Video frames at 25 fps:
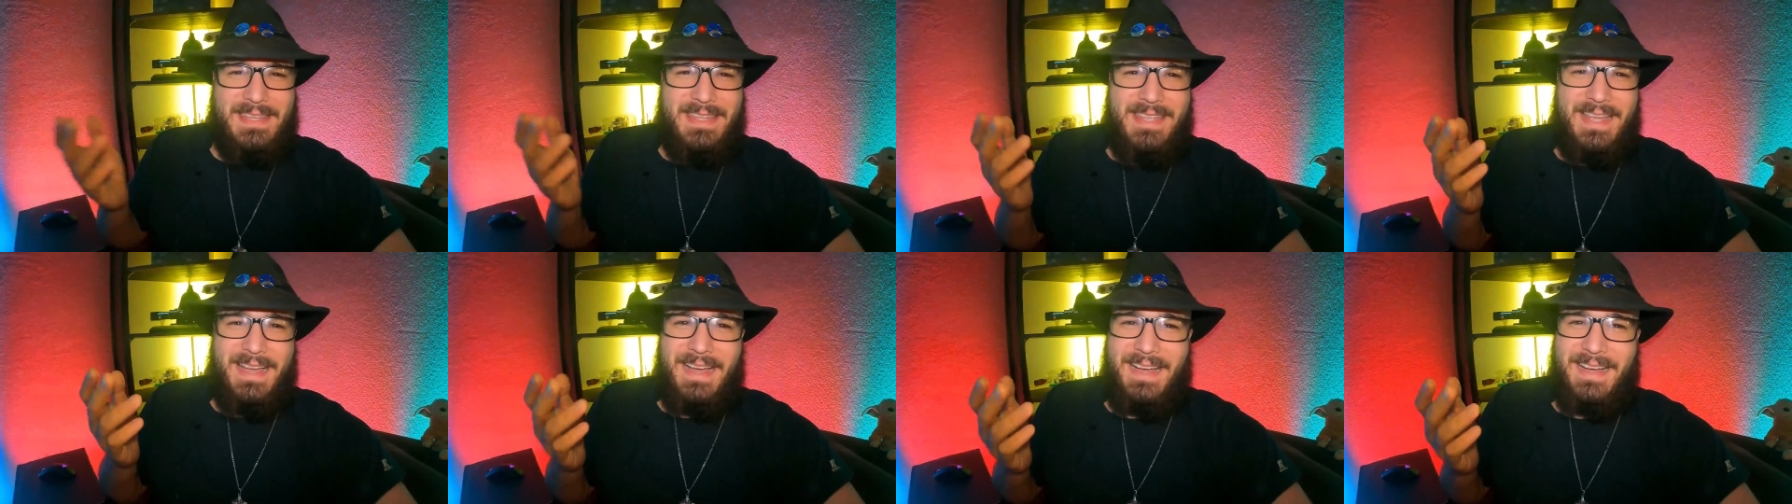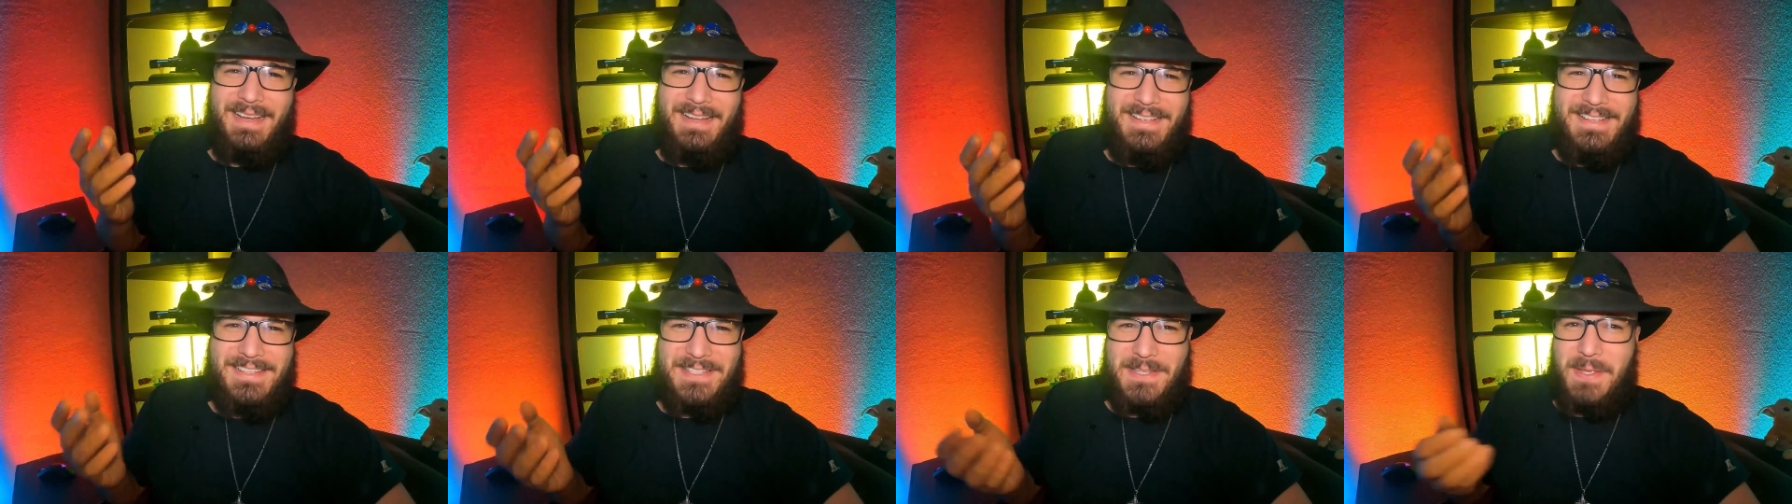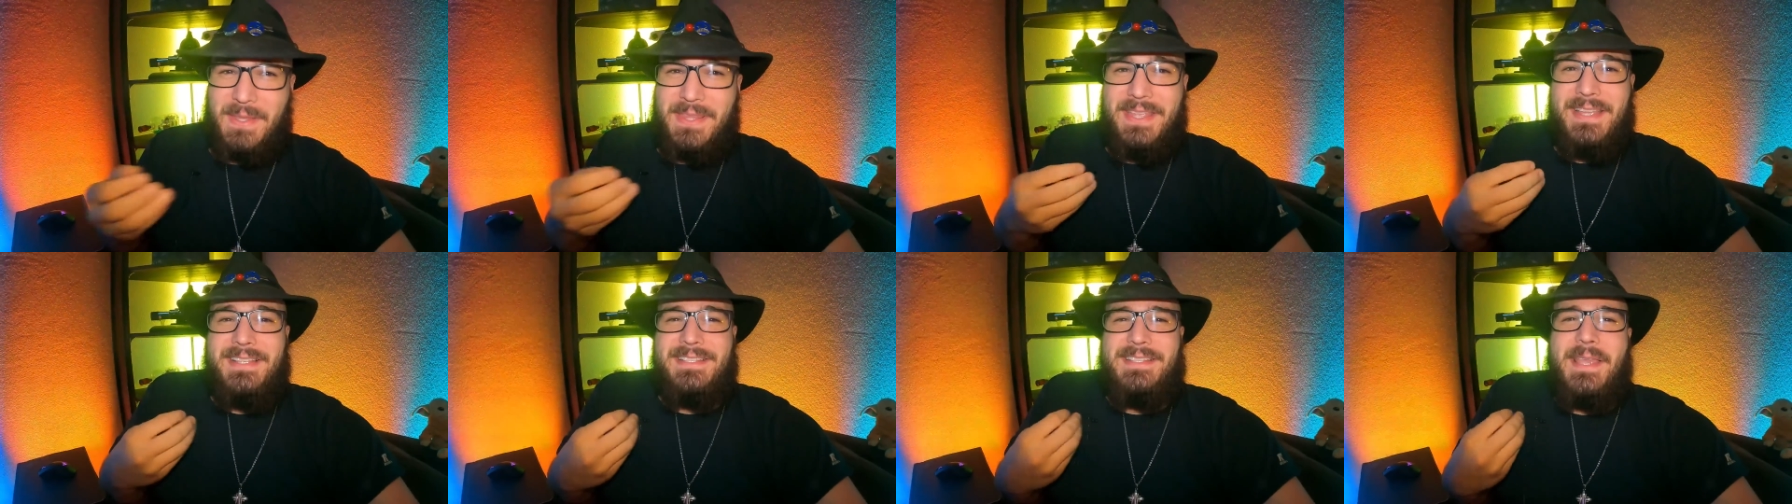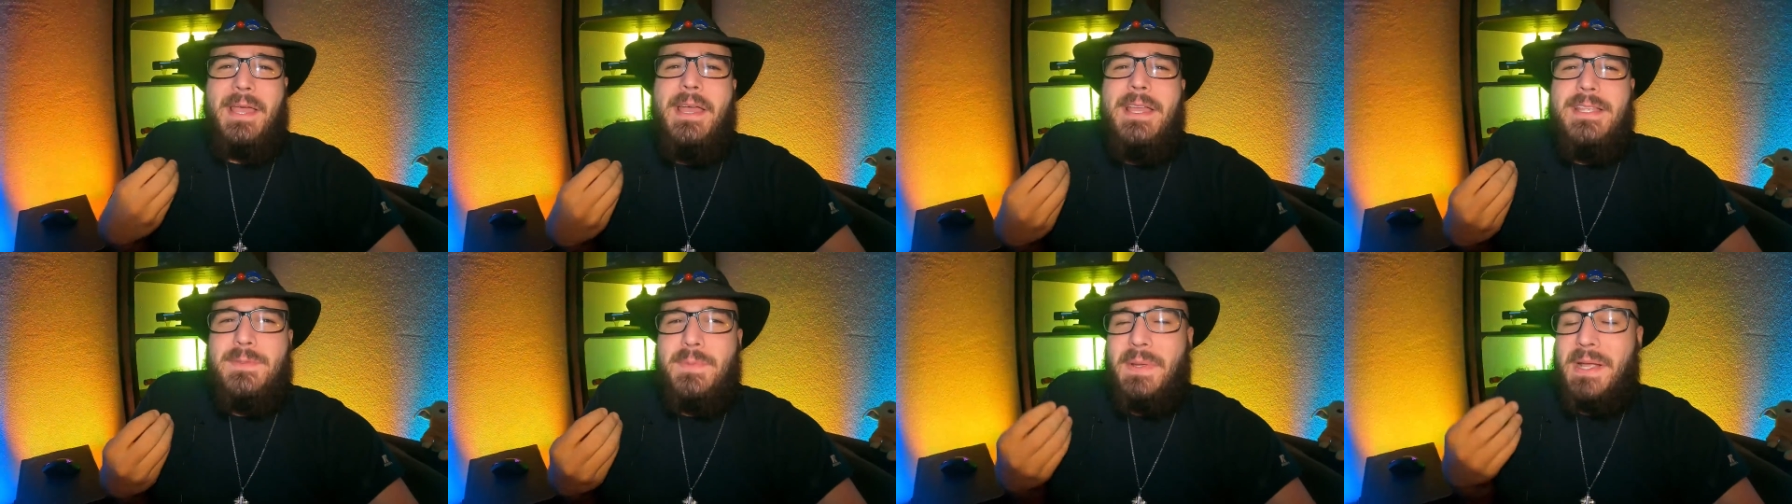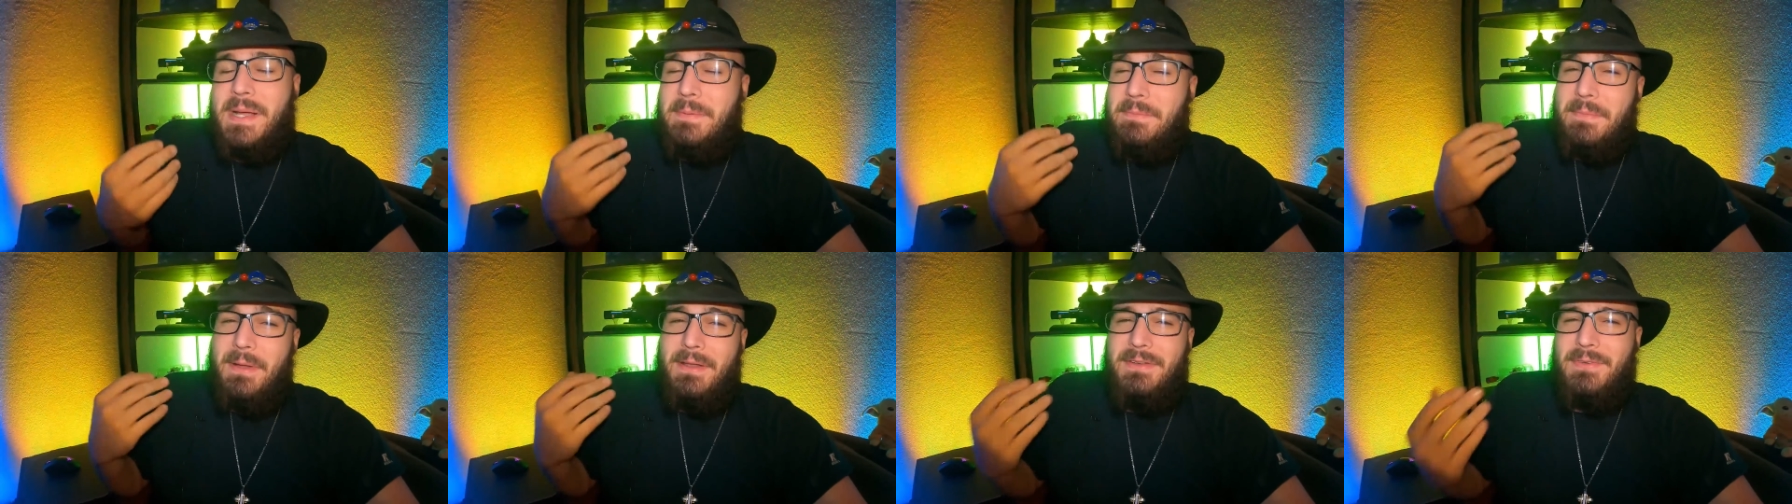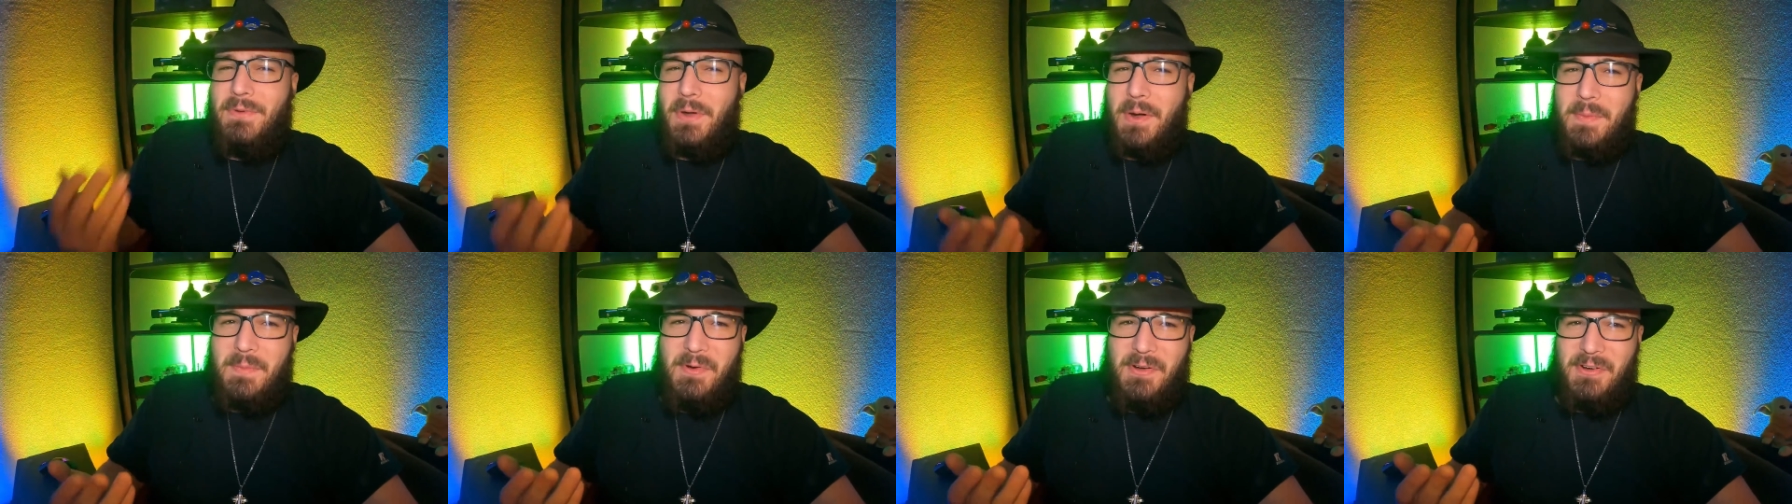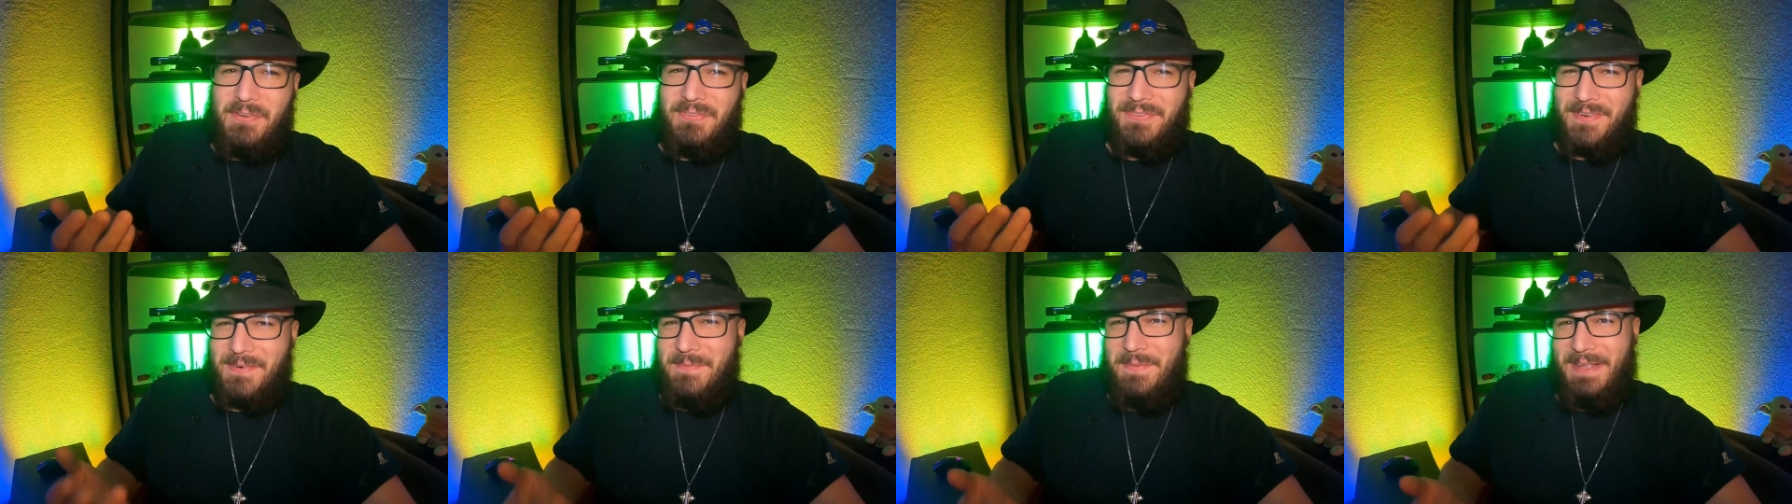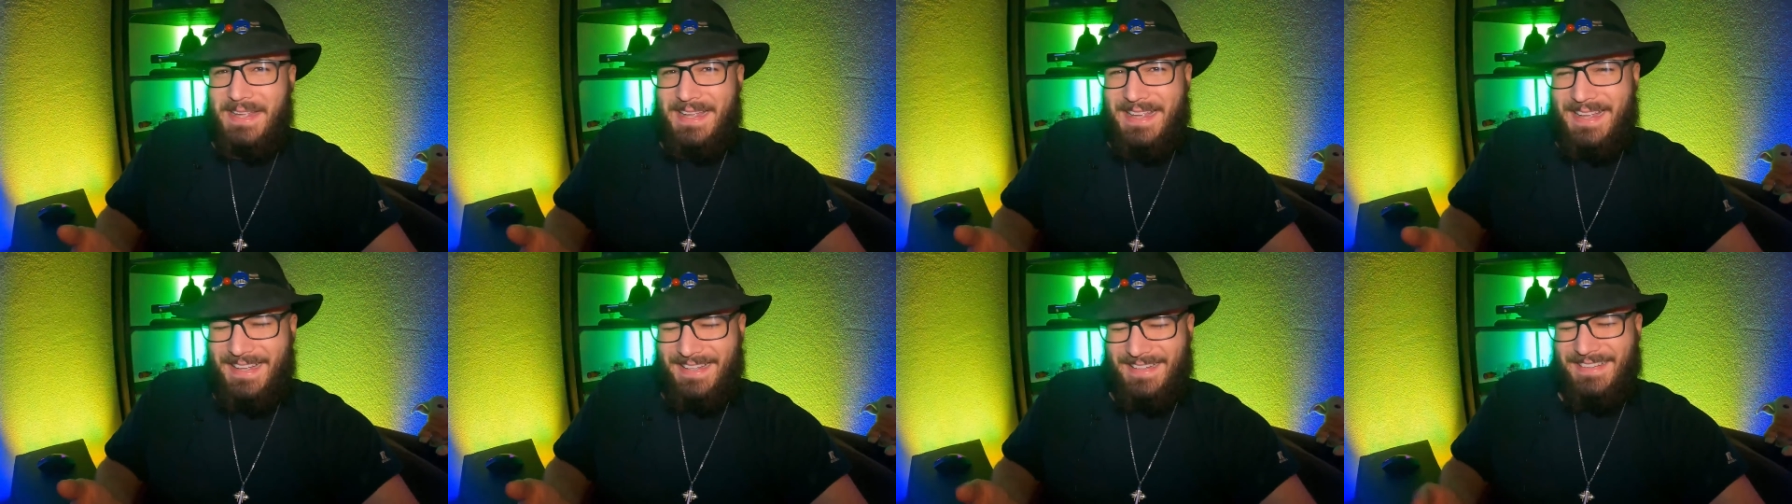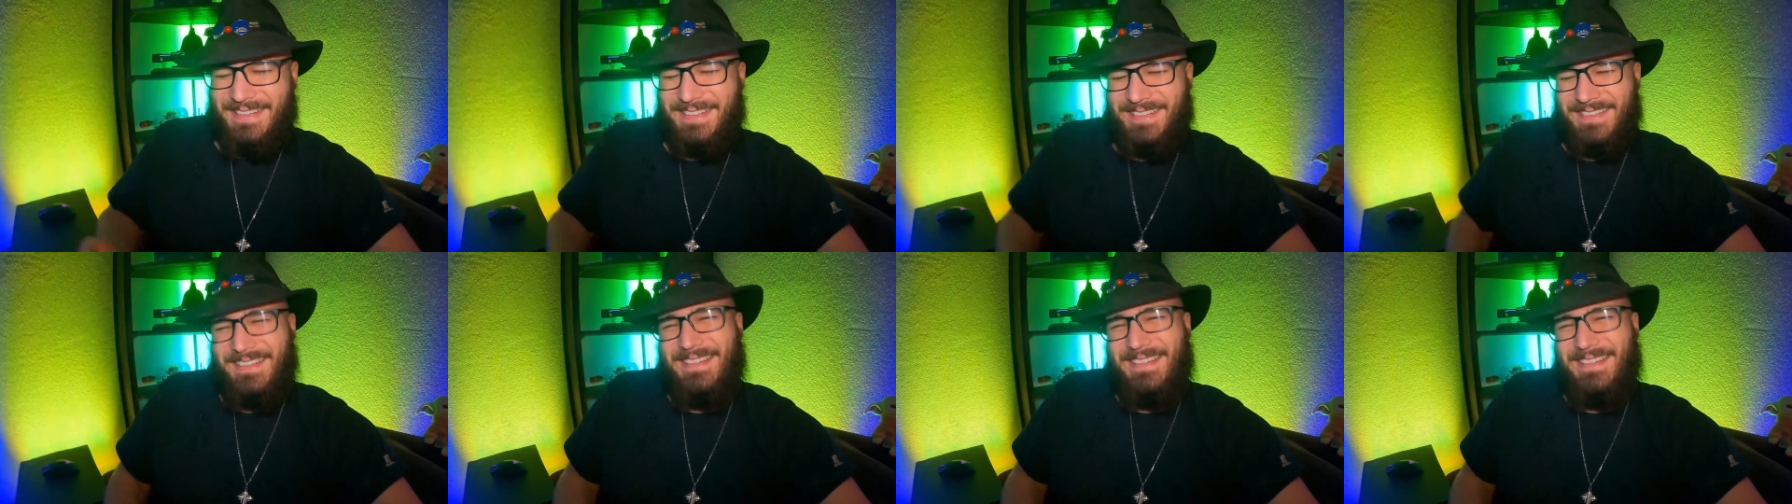Yeah, so it's it's become normal for me.